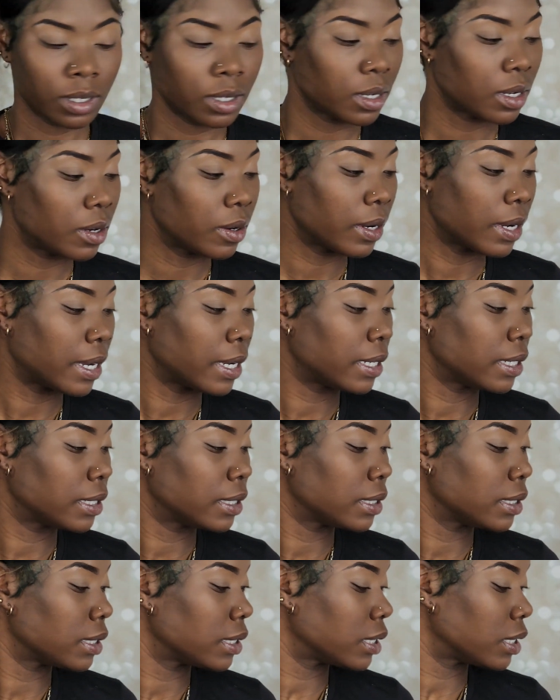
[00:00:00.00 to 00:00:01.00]
Okay,
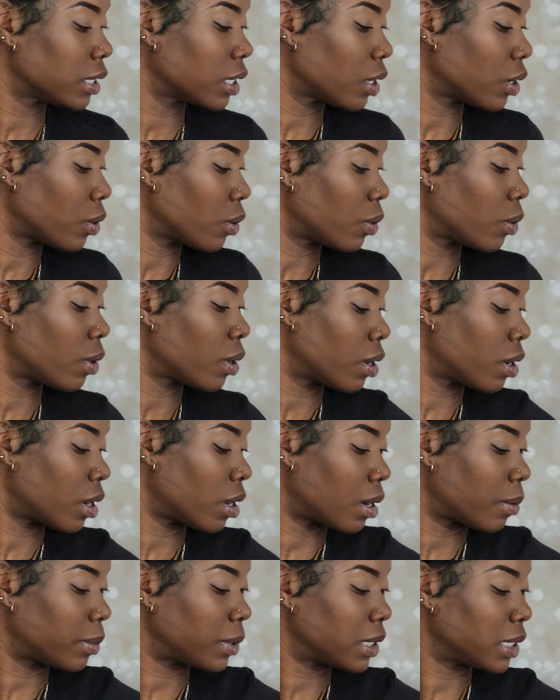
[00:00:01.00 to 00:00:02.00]
so
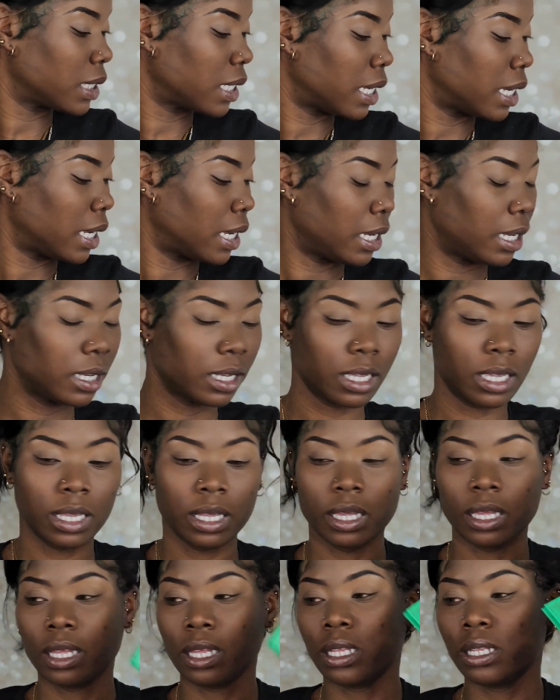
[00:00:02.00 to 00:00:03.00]
I'm gonna take
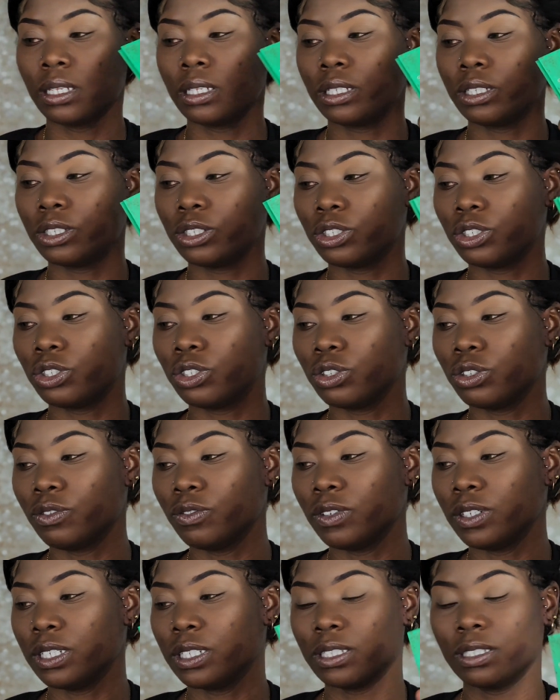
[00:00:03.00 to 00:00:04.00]
this
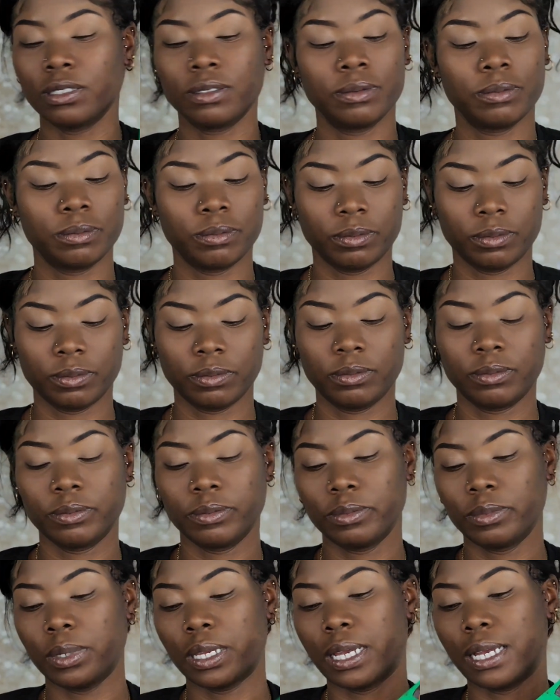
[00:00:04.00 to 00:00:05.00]
Julia
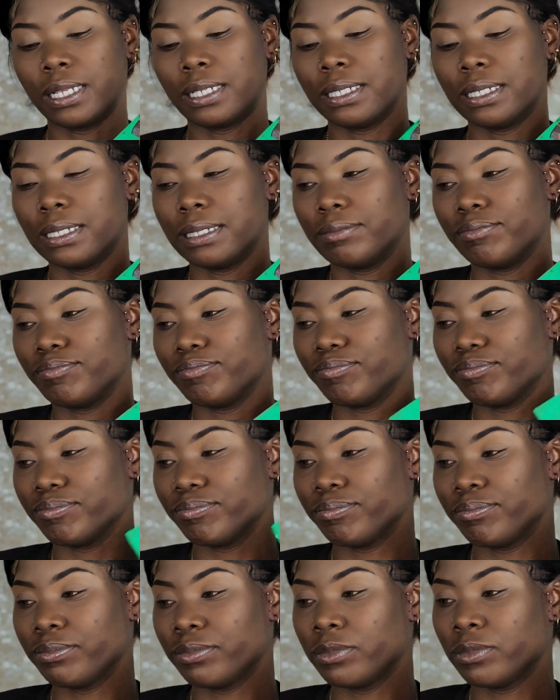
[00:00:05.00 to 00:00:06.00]
palette
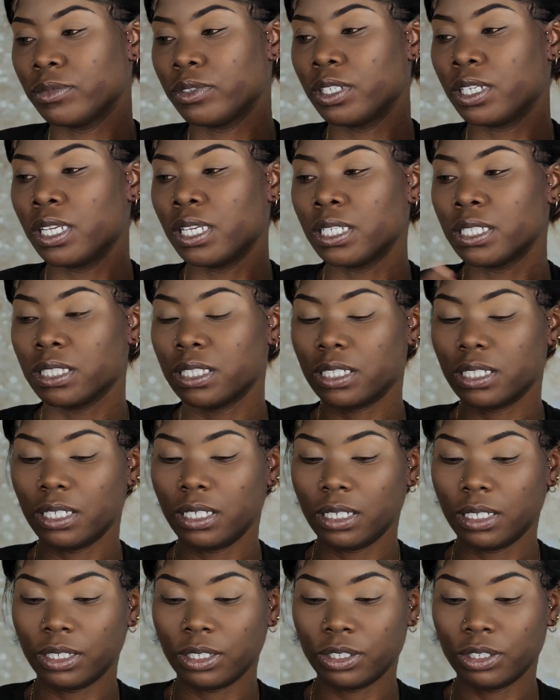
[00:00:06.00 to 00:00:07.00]

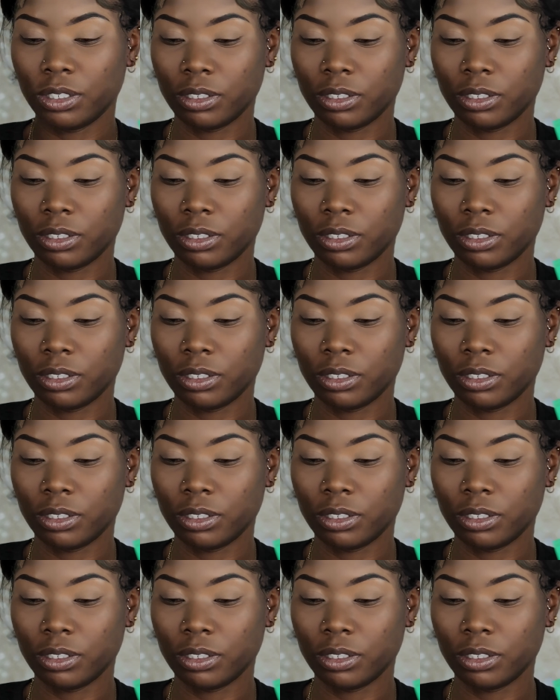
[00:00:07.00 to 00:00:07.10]
to